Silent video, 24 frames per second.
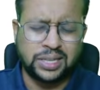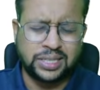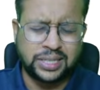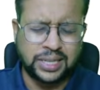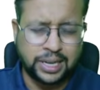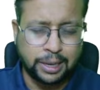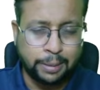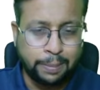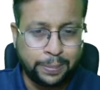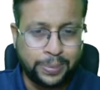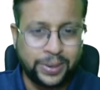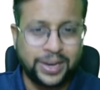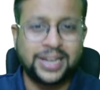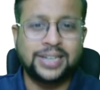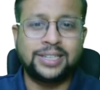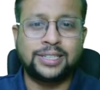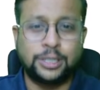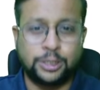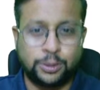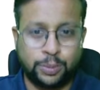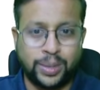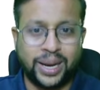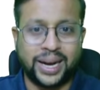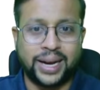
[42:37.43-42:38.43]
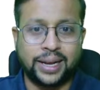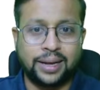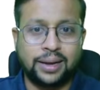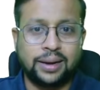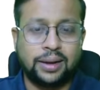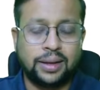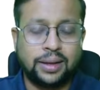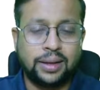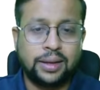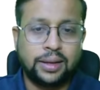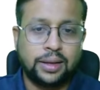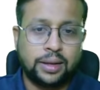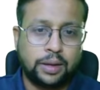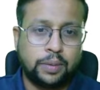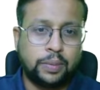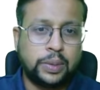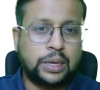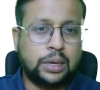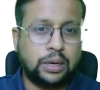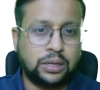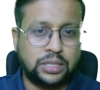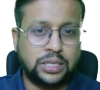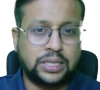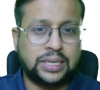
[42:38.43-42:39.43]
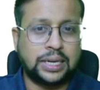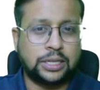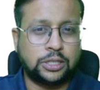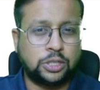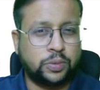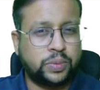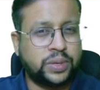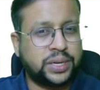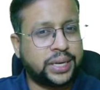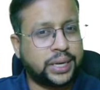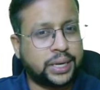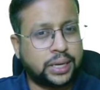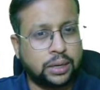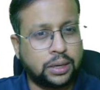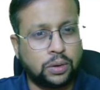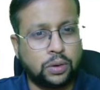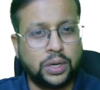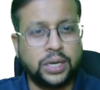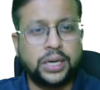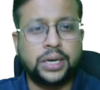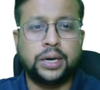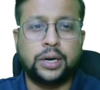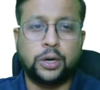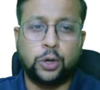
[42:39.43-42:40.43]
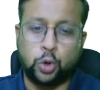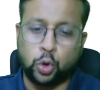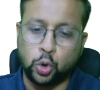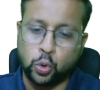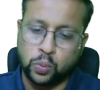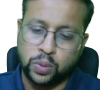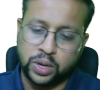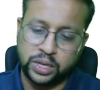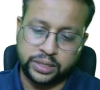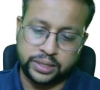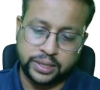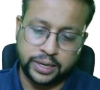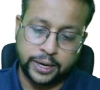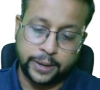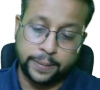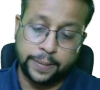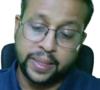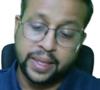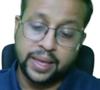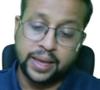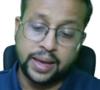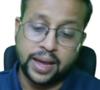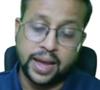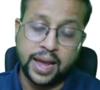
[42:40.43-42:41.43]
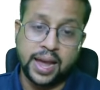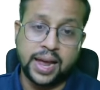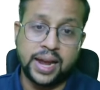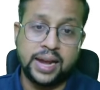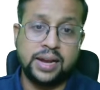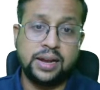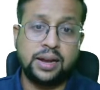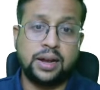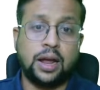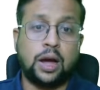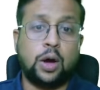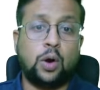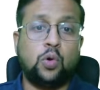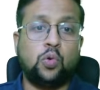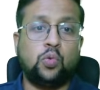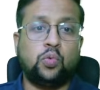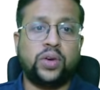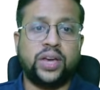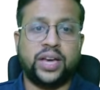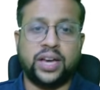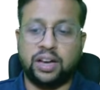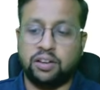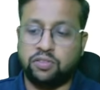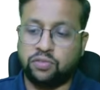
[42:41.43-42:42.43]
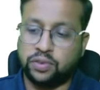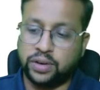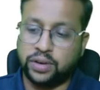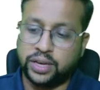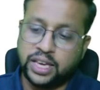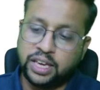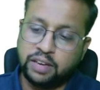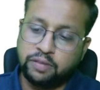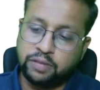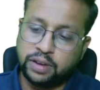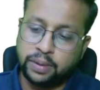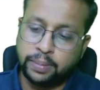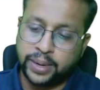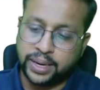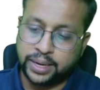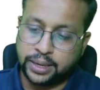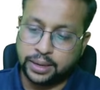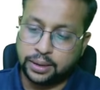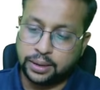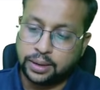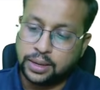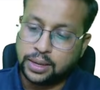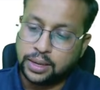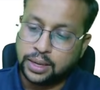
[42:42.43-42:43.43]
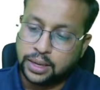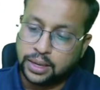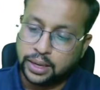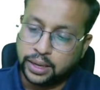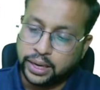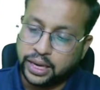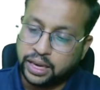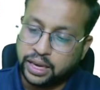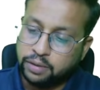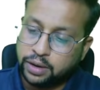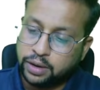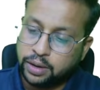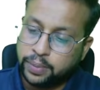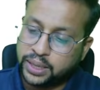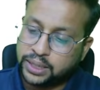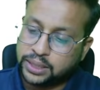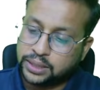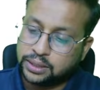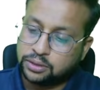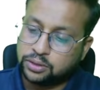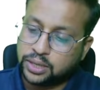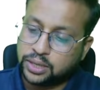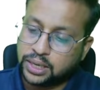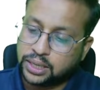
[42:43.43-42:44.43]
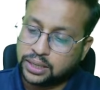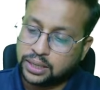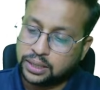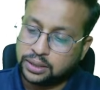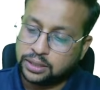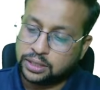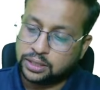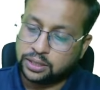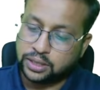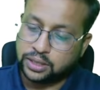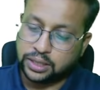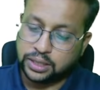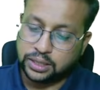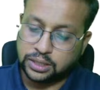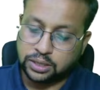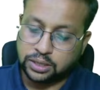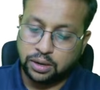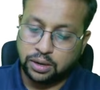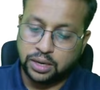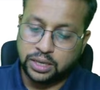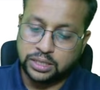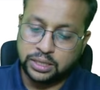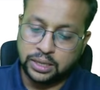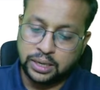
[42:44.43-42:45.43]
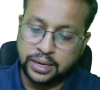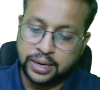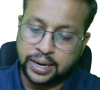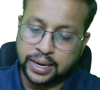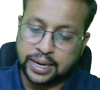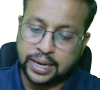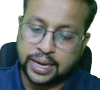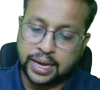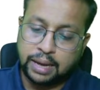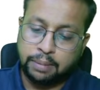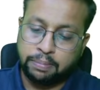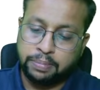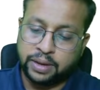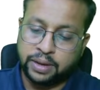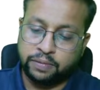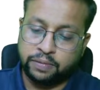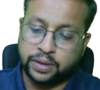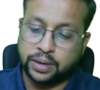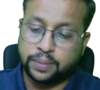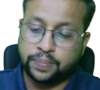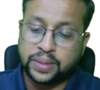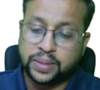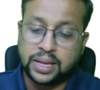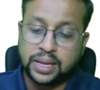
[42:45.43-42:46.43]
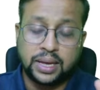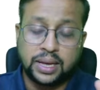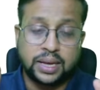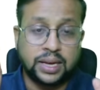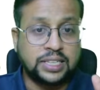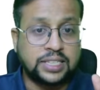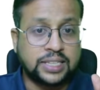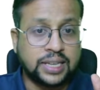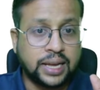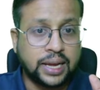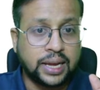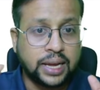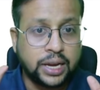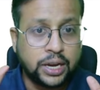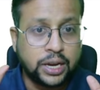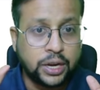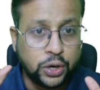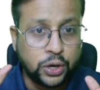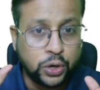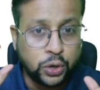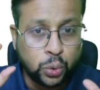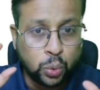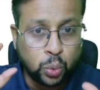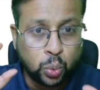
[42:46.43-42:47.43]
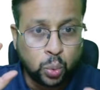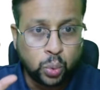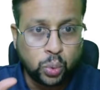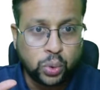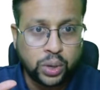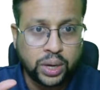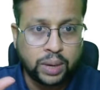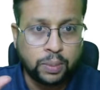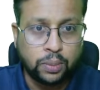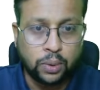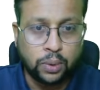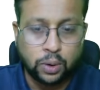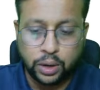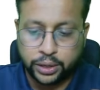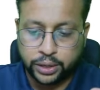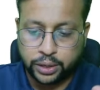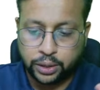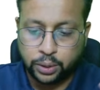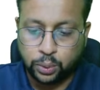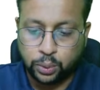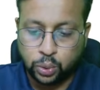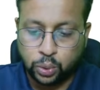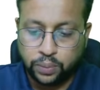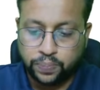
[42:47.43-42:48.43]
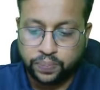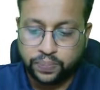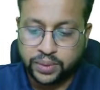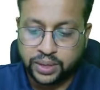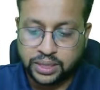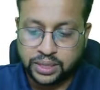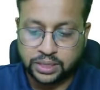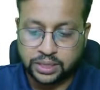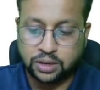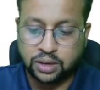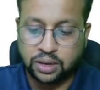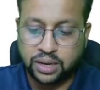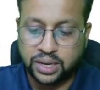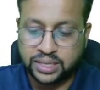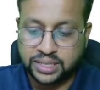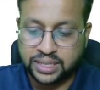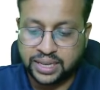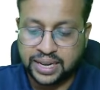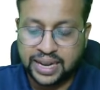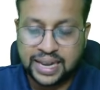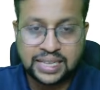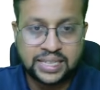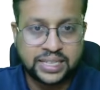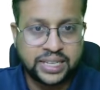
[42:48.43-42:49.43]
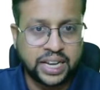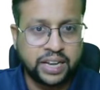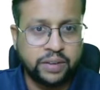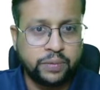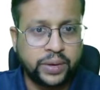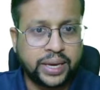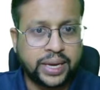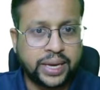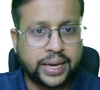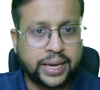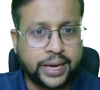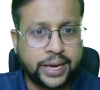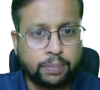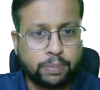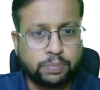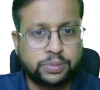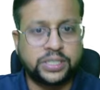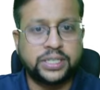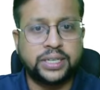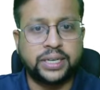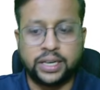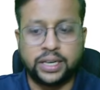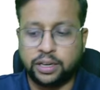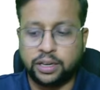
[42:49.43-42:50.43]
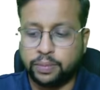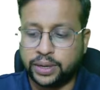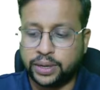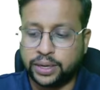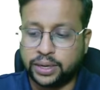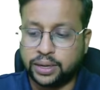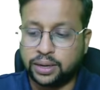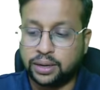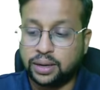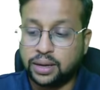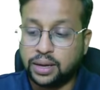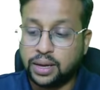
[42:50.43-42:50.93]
compliance is better because it has to be taken only 2 monthly. And now we have even better drug, and this drug is called as lenacapavir. It's a new molecule. It's called as an HIV capsid inhibitor.